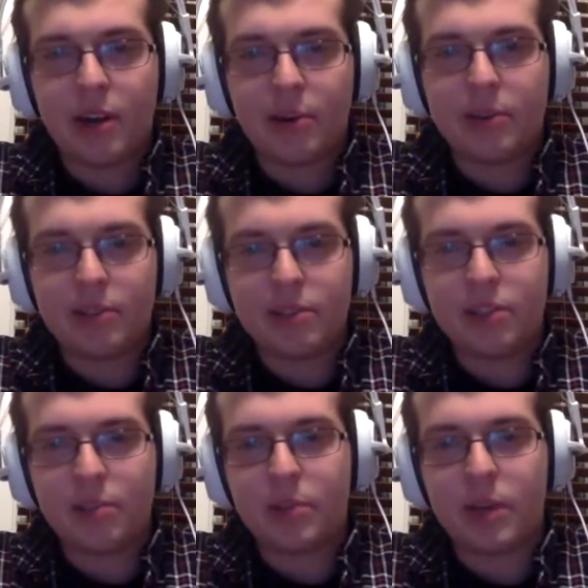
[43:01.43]
well, this is
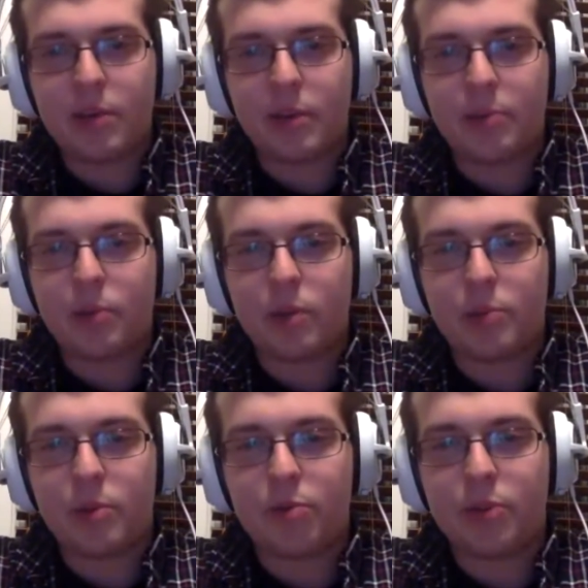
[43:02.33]
becoming more and
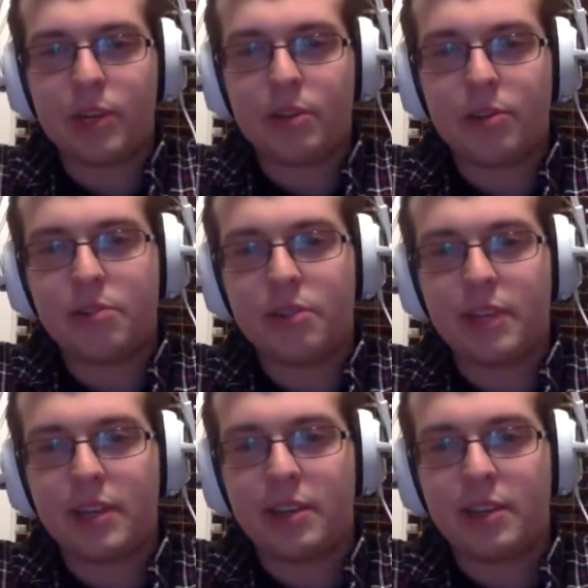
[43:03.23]
more real. I